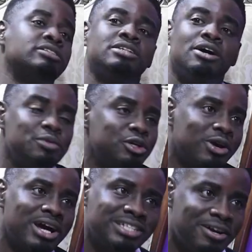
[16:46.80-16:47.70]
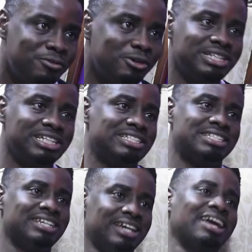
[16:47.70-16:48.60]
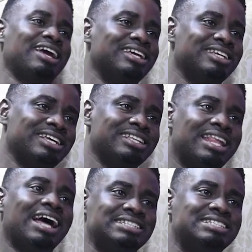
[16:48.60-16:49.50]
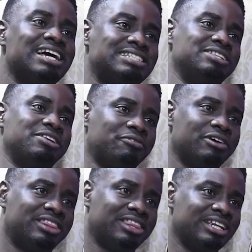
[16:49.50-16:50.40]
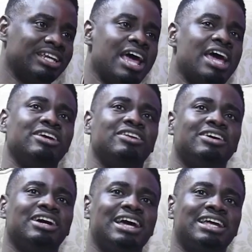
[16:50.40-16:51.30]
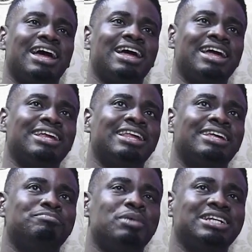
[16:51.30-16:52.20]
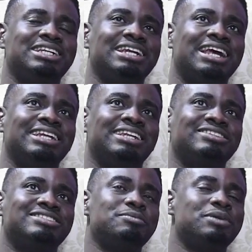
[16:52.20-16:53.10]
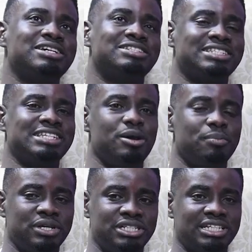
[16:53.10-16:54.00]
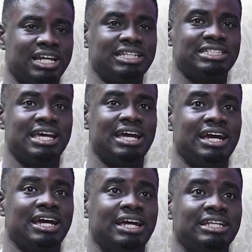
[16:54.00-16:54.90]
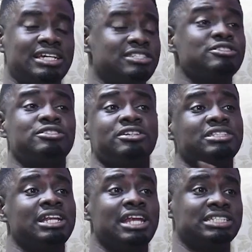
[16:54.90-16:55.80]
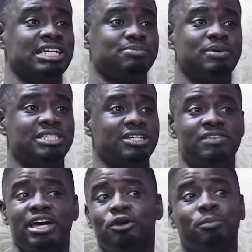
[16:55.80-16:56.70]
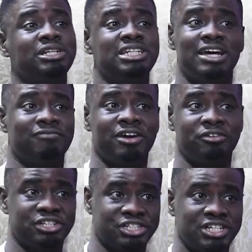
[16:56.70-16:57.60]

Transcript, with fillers: tell me you can't afford it. Okay. That's that's a different thing, mm. you know. I, I, back then, I, there was something I used to say in pidgin that uh, there's no such thing as expensive. Now your money never reaches.